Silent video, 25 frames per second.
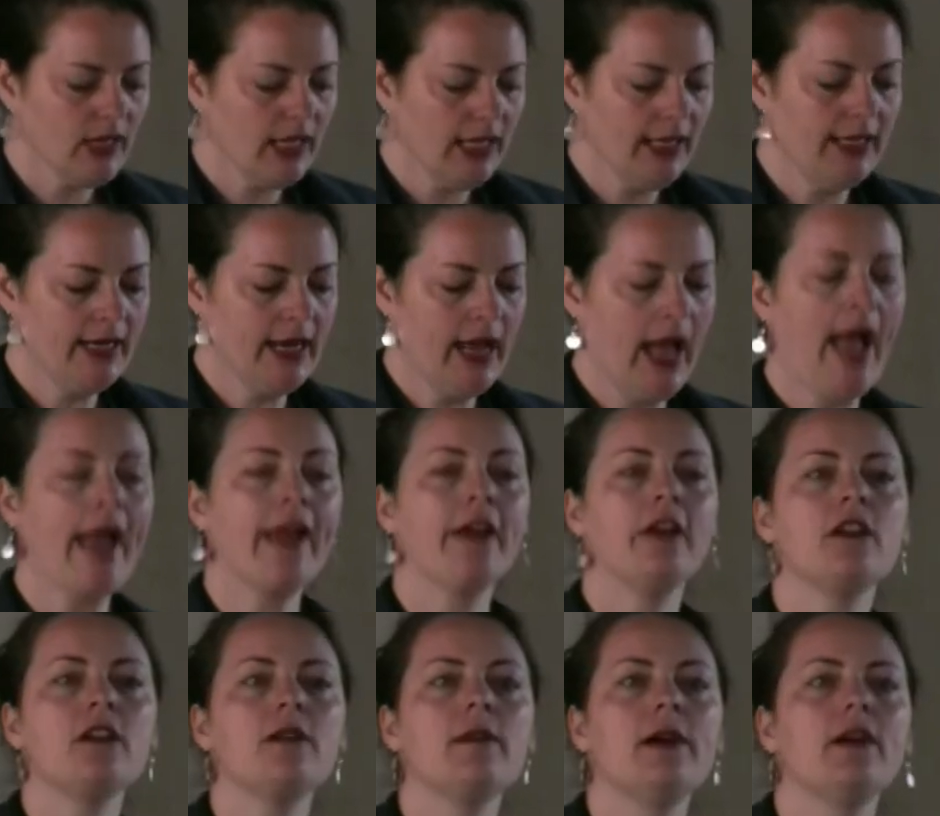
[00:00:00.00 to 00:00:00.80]
It
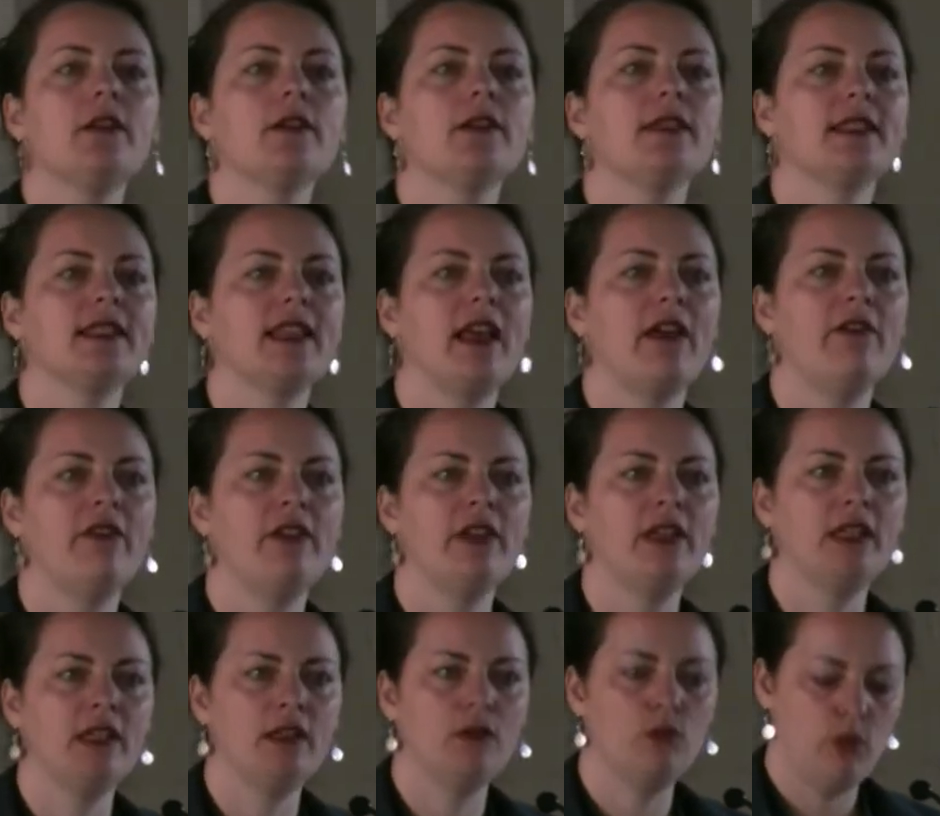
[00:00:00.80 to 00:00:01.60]
hired about
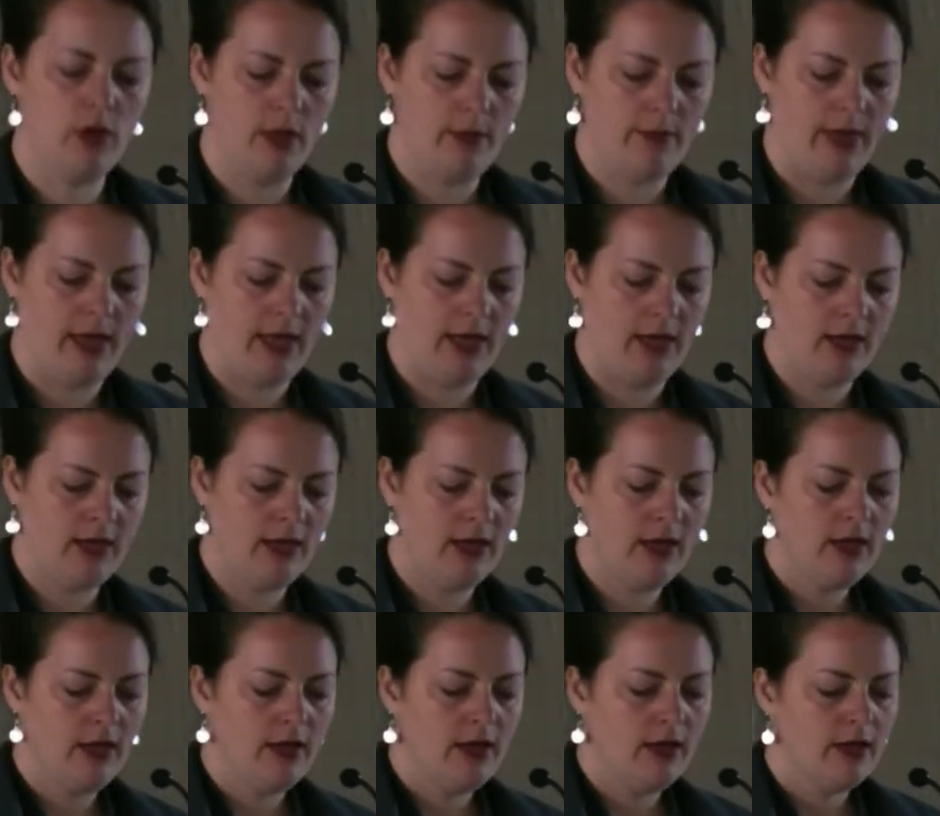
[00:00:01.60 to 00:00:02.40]
70 women,